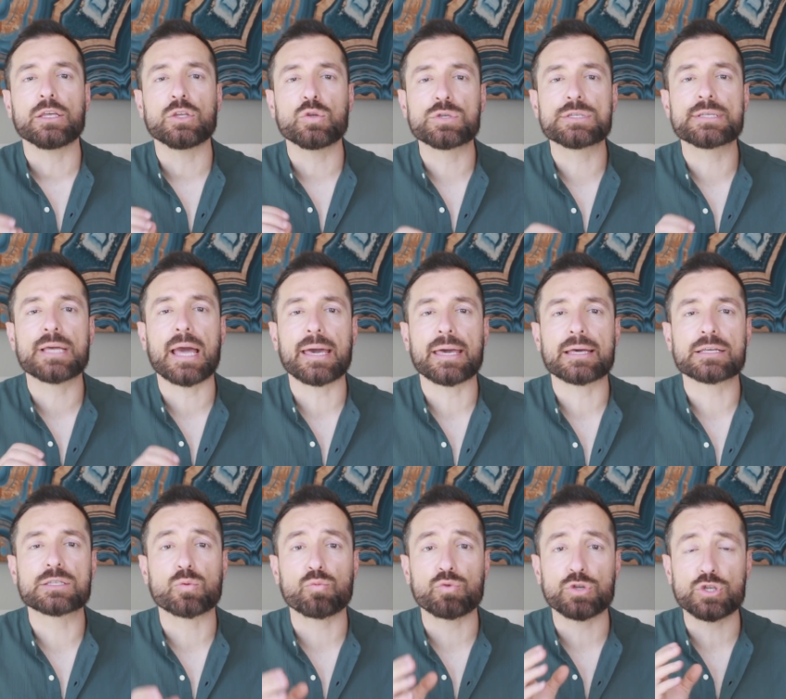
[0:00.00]

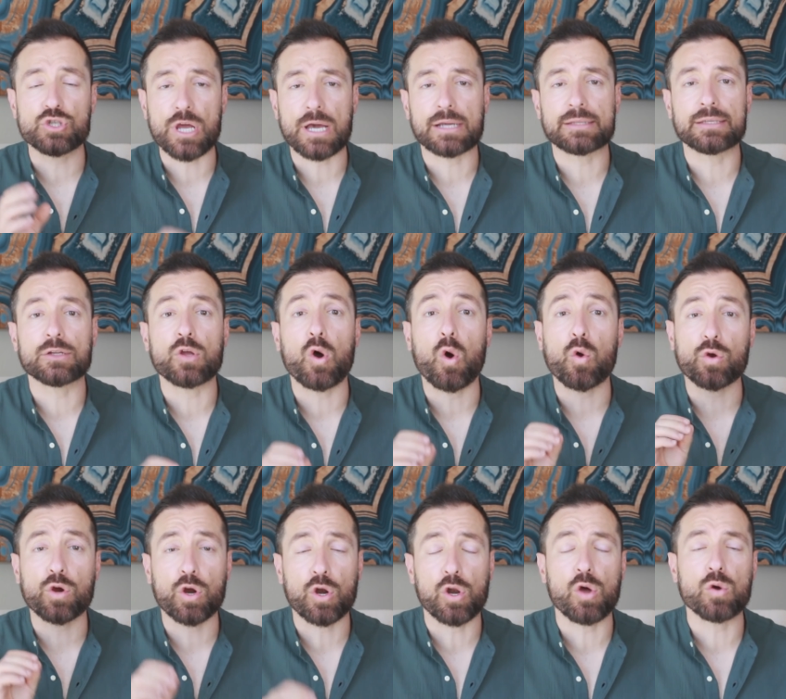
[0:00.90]
USCIS rejected
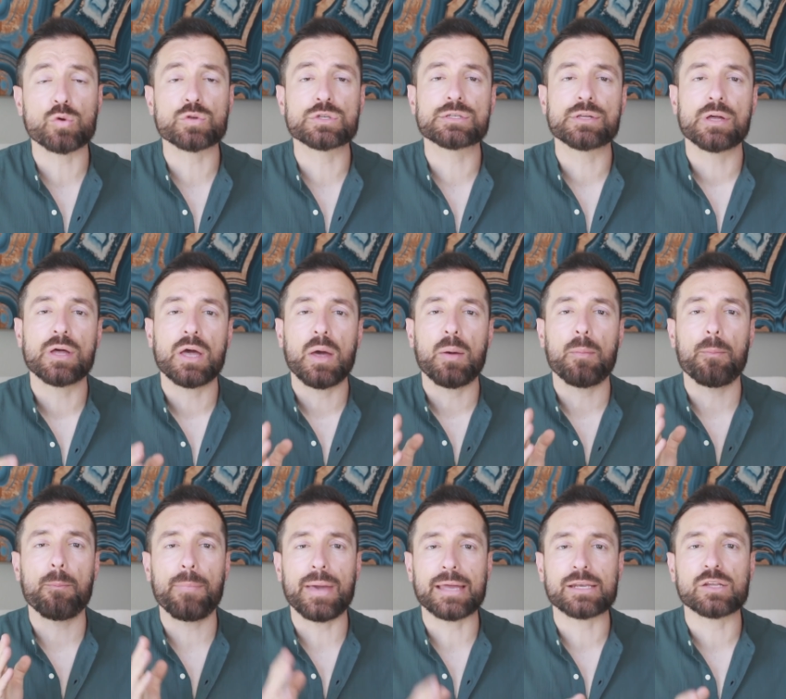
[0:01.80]
or closed
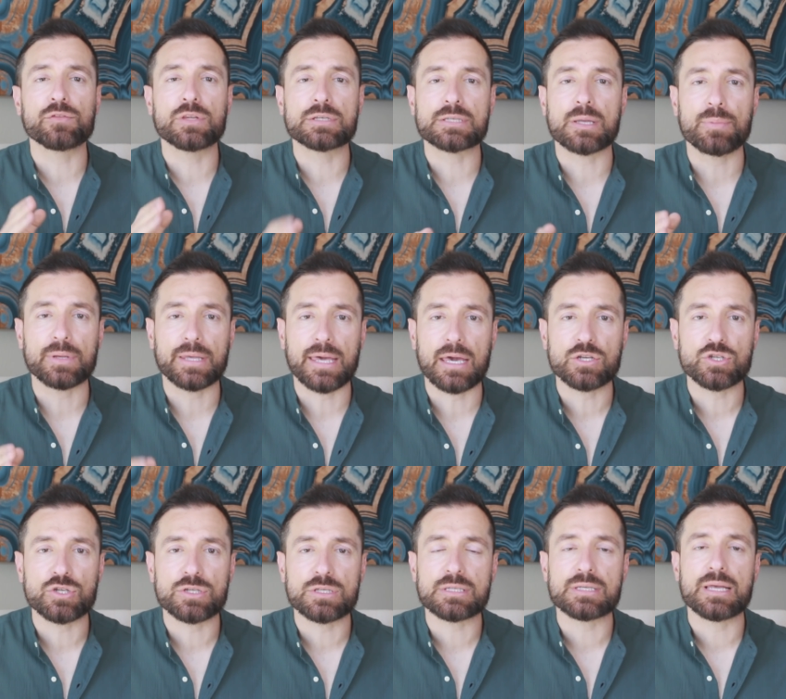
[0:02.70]
many of these
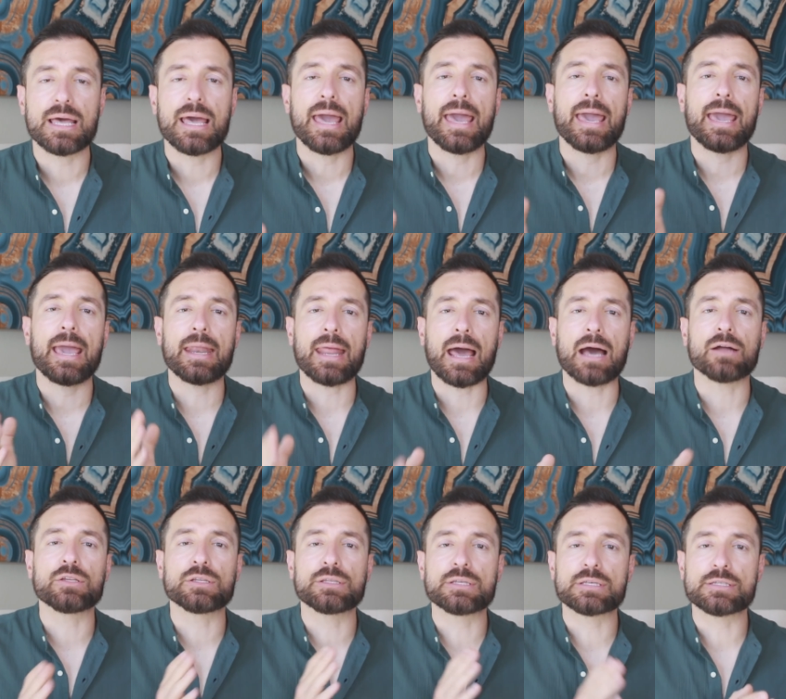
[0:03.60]
applications, and
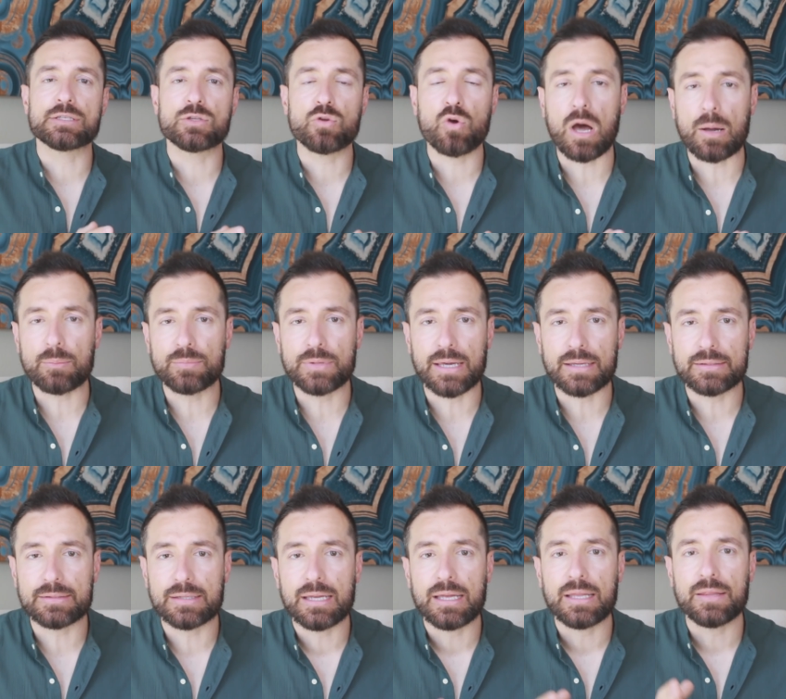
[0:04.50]
under this new
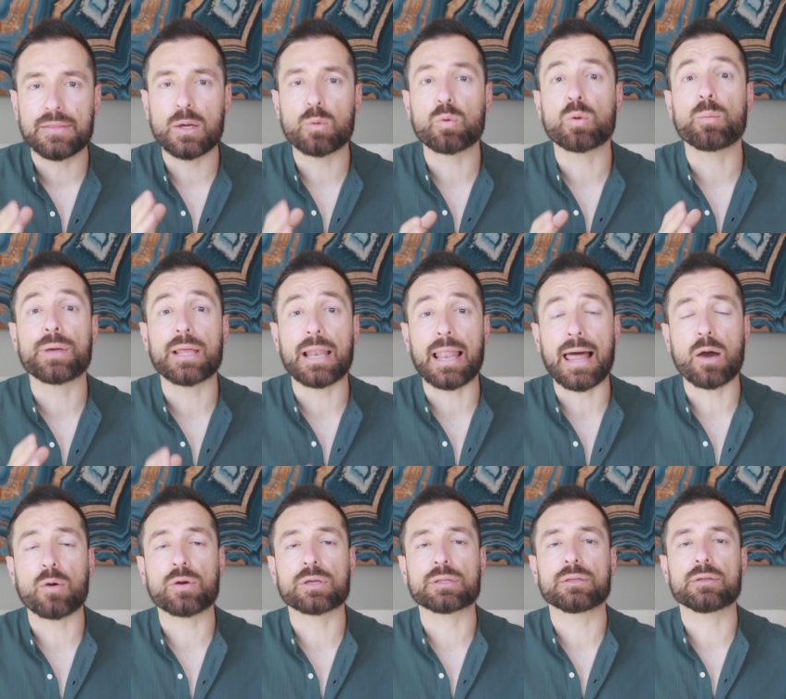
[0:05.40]
update, they will be
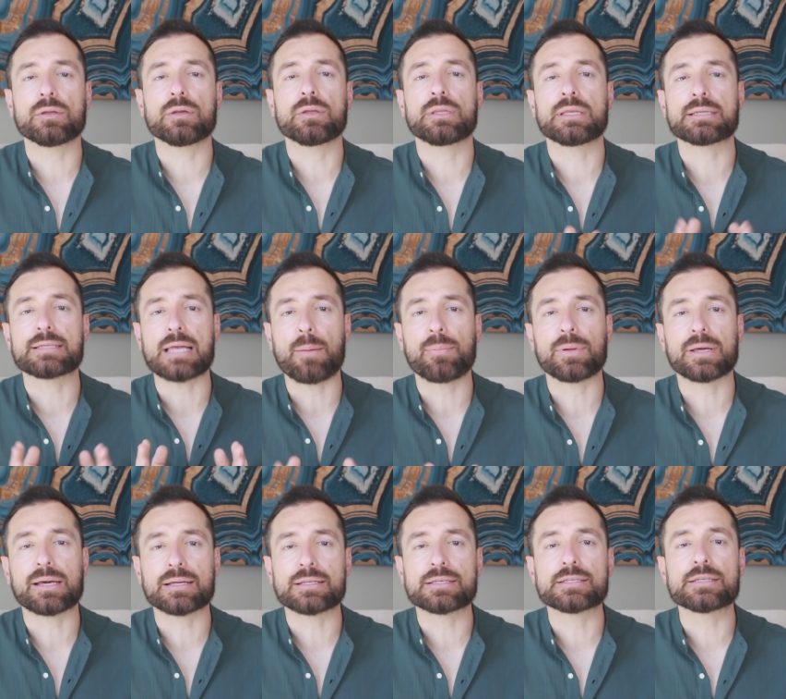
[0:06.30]
allowing these
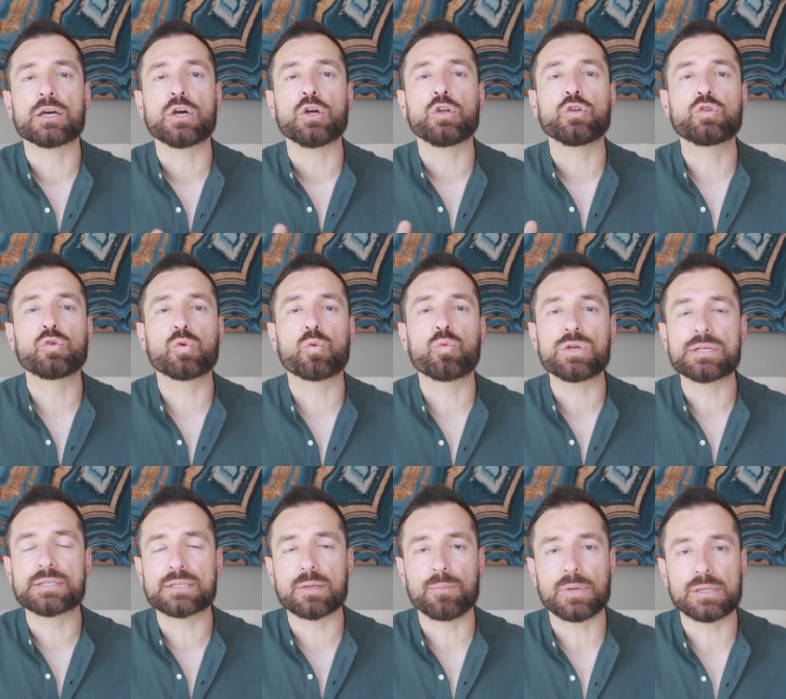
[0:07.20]
applicants to
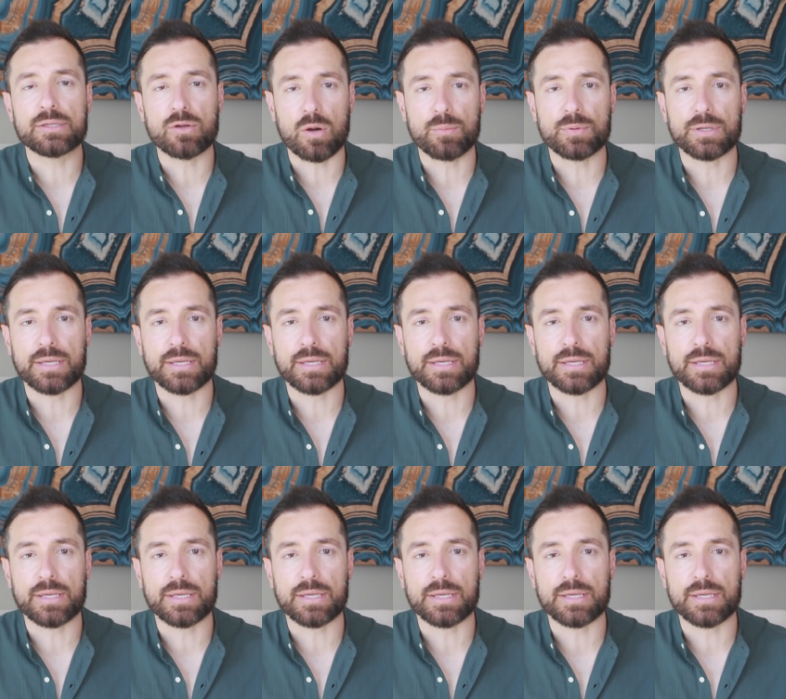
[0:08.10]
resubmit their